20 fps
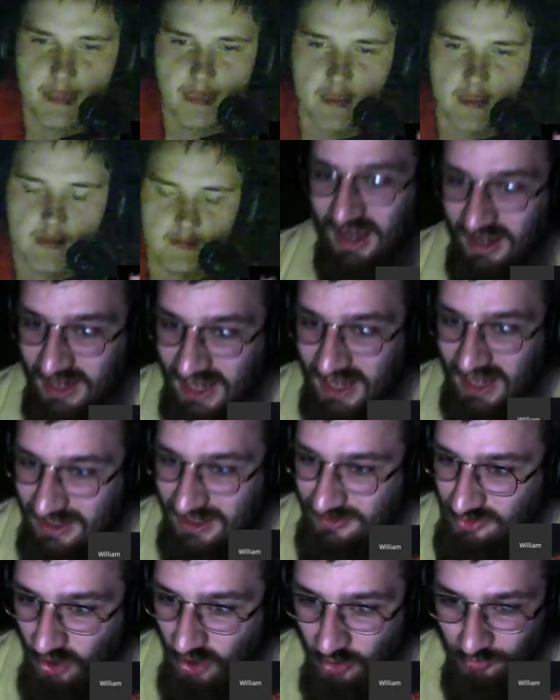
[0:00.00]
Yeah,
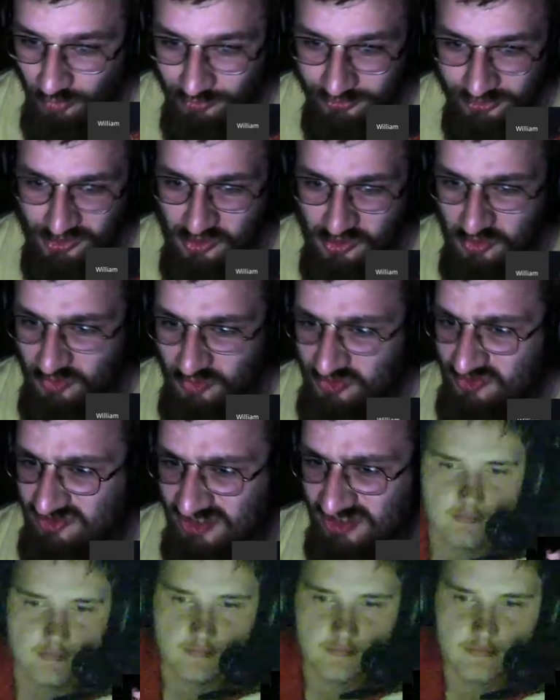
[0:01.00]
and don't choose
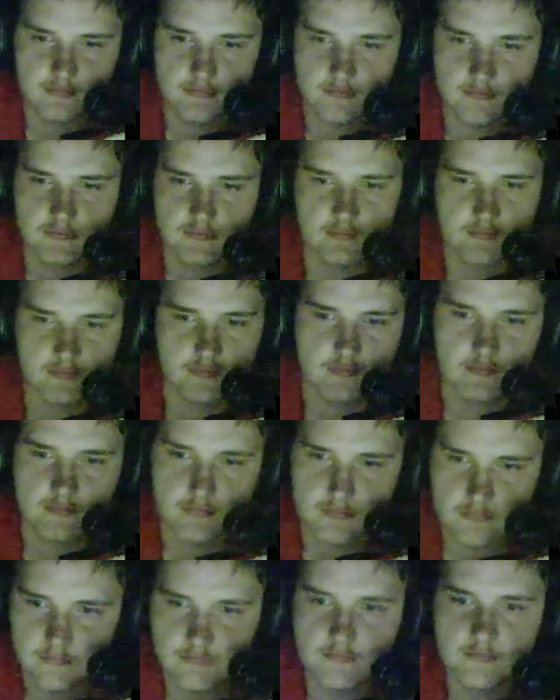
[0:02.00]
cheap parts